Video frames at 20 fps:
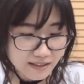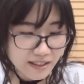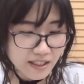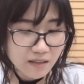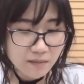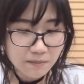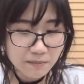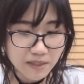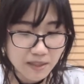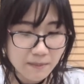
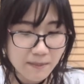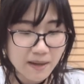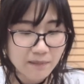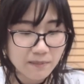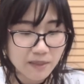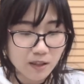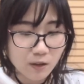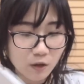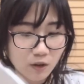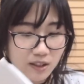Yeah, they
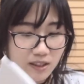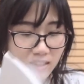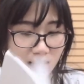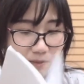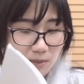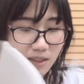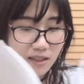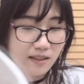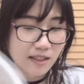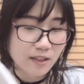might be lollies,
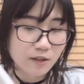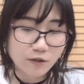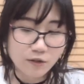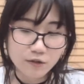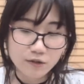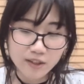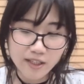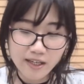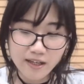but I don't